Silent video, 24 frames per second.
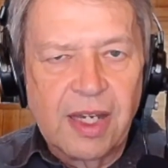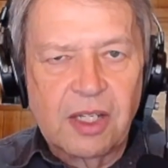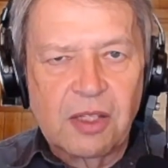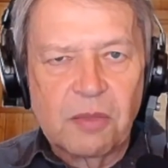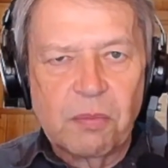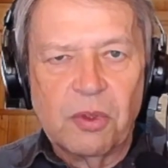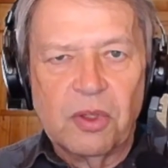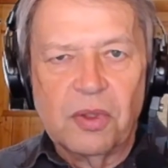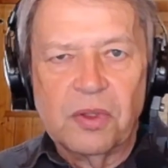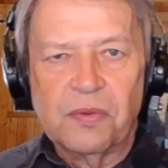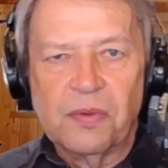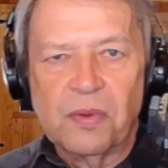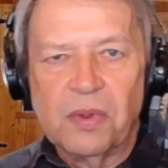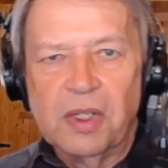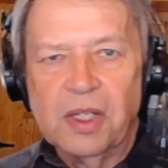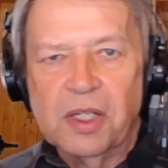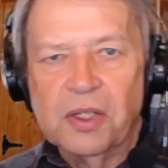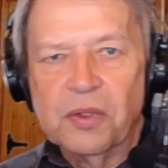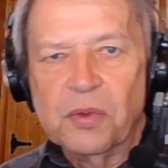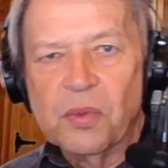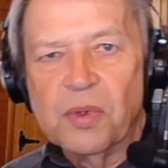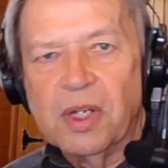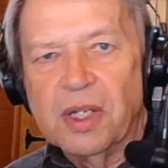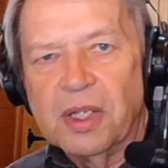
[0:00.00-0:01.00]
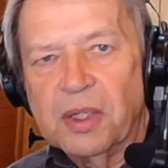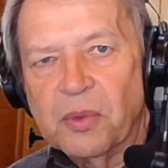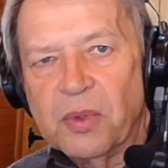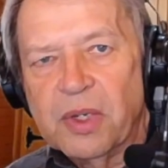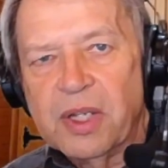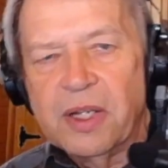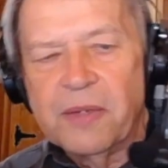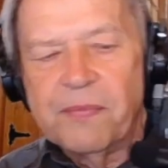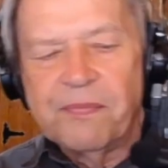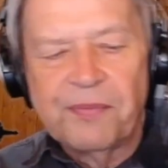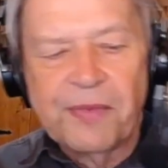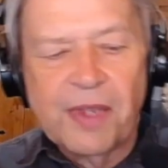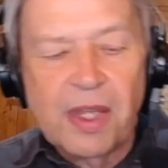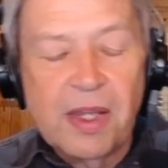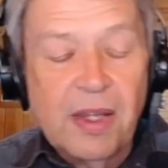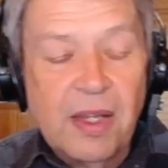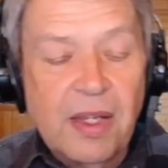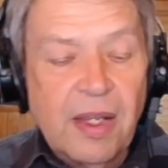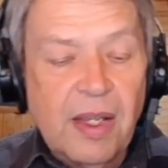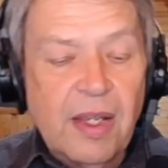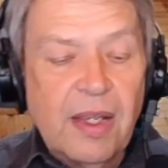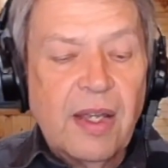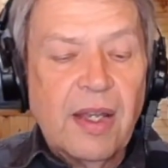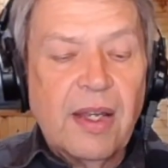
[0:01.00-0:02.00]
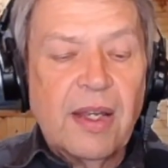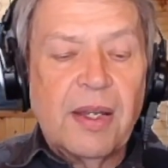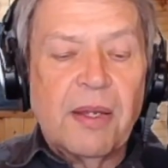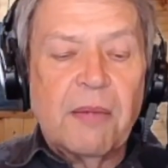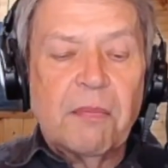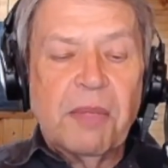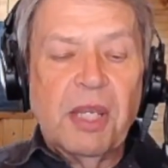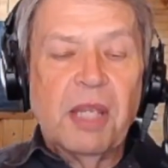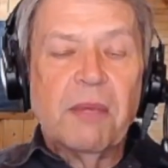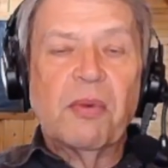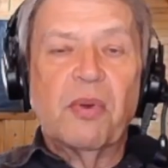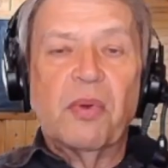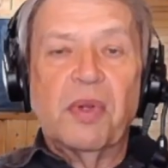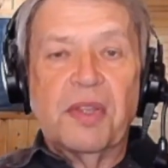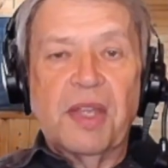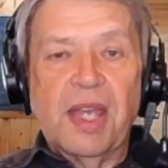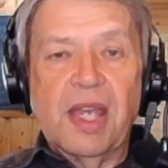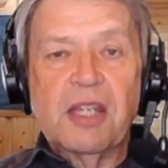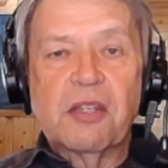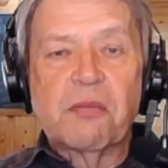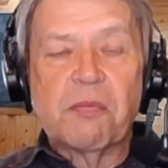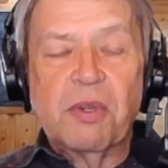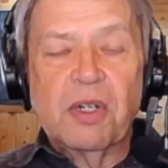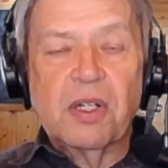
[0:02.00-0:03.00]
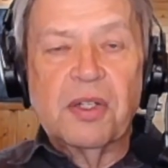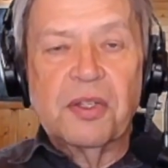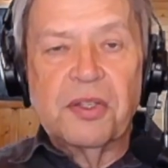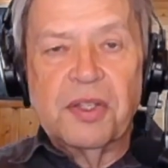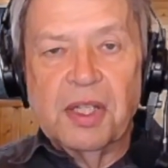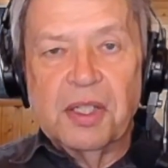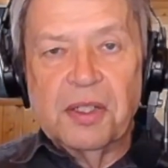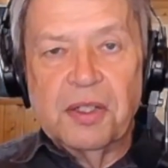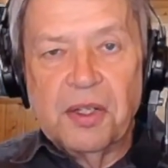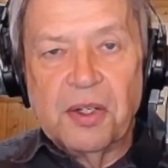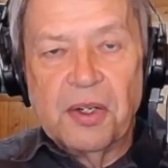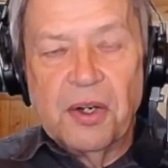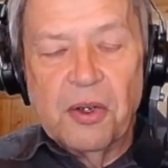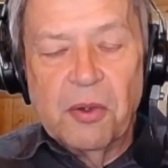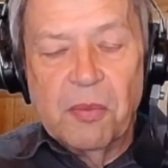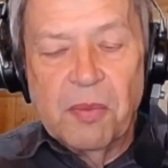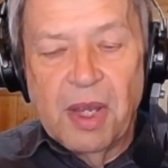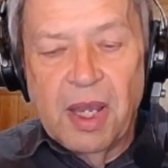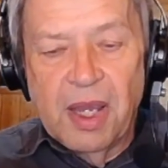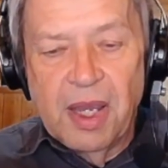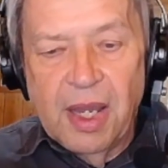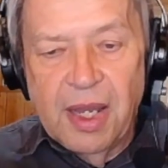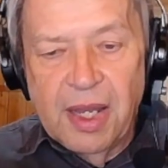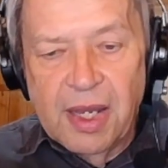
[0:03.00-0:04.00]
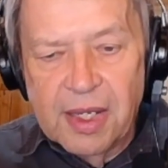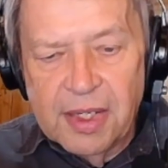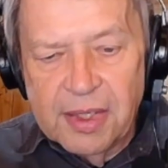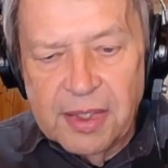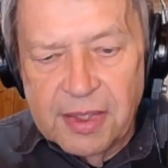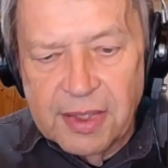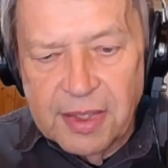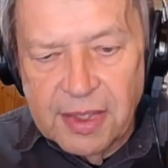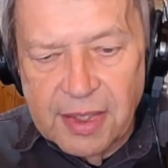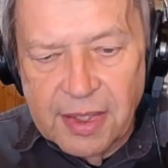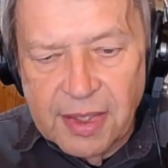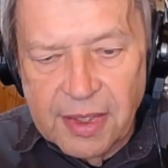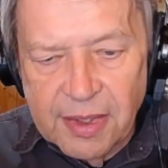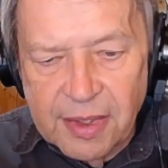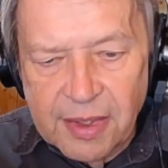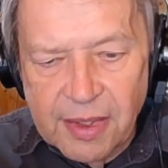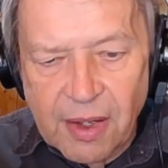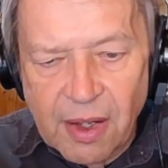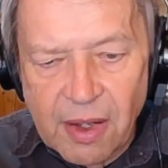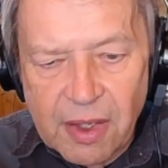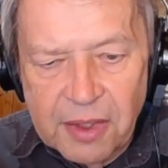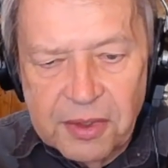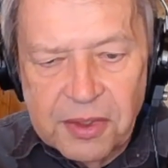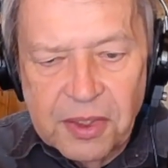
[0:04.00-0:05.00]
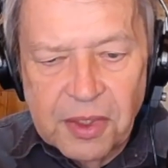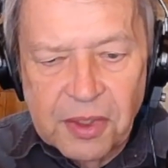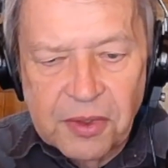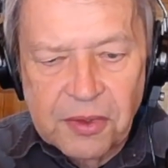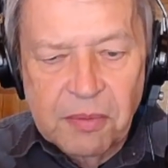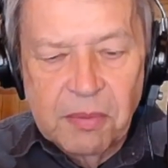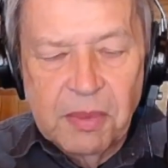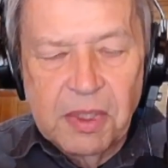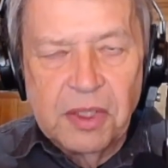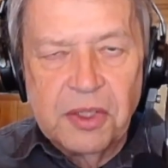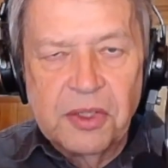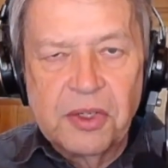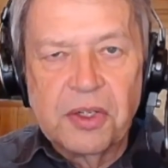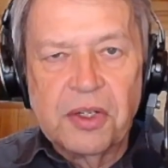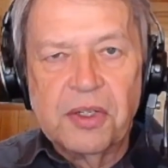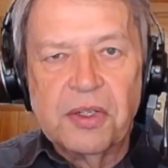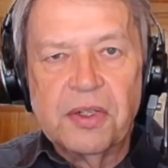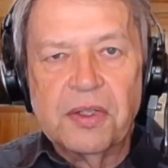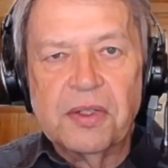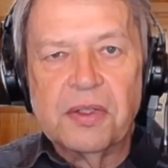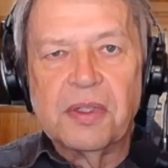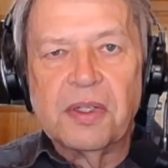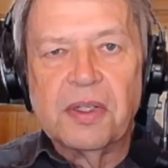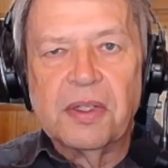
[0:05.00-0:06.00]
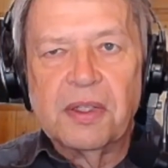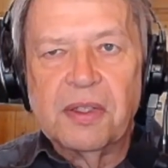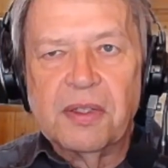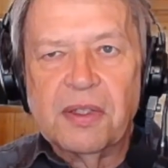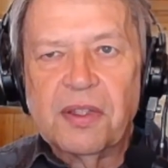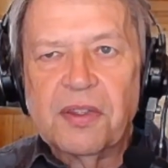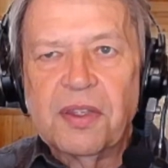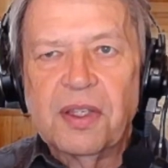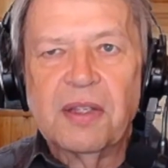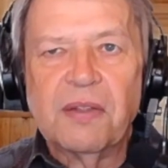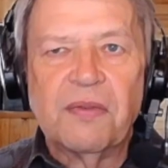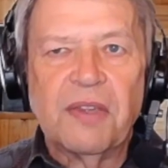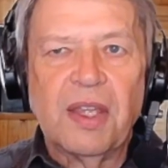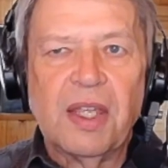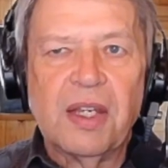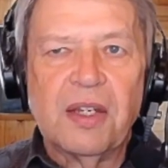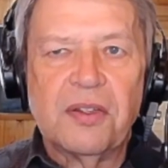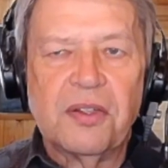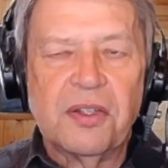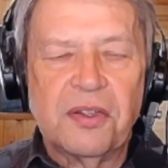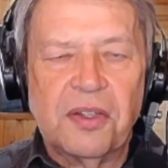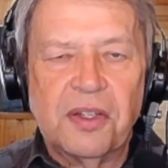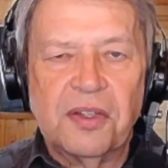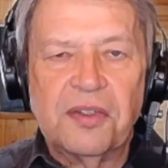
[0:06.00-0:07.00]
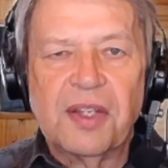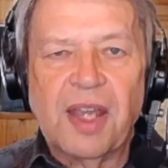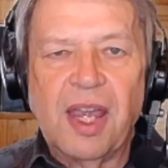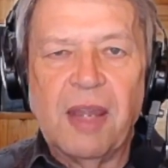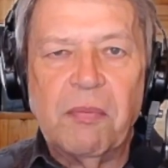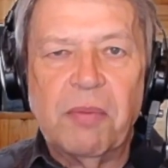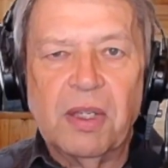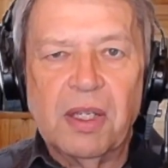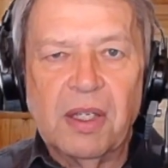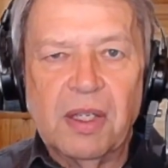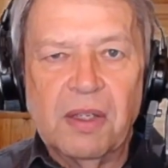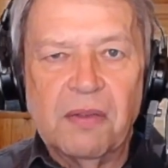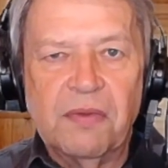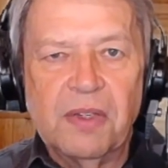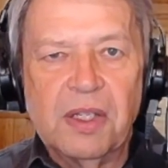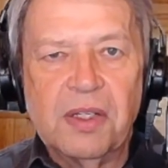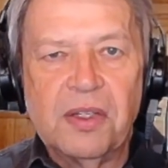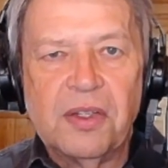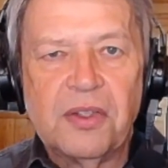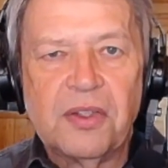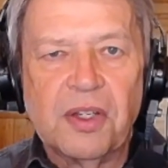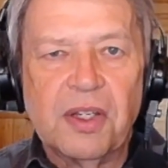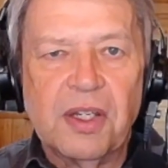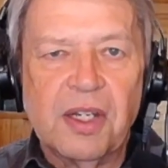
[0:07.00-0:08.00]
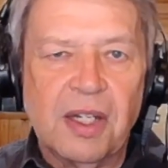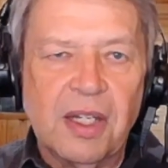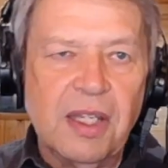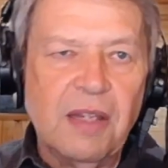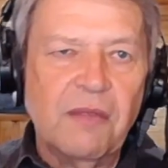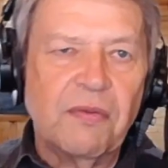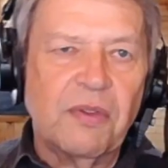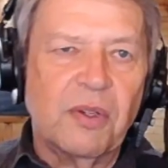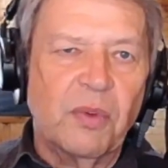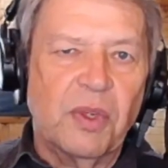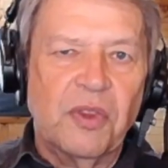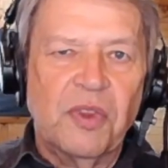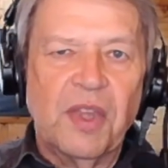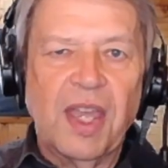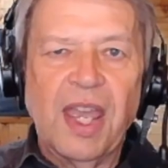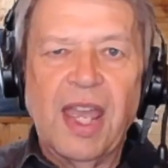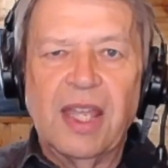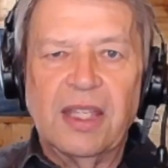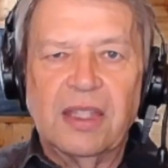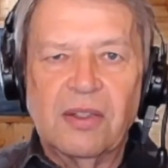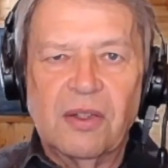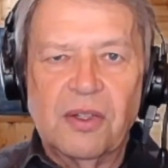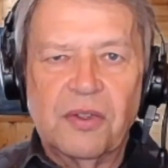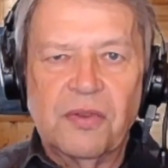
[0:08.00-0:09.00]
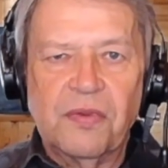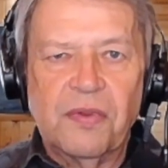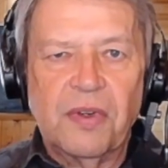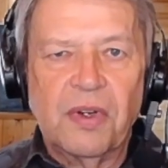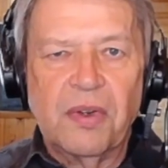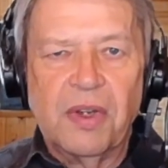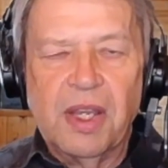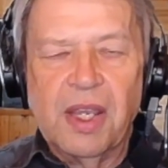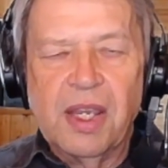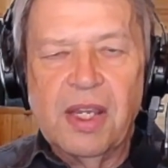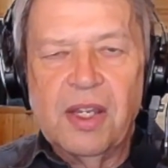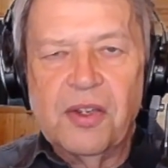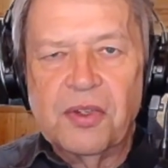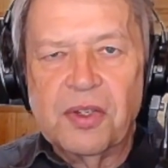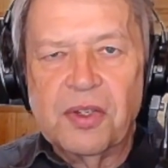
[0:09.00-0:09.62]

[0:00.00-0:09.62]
people with Asperger syndrome and autism in general, think of that as just a type of engine, and even with that, there's variations, but it takes special kind of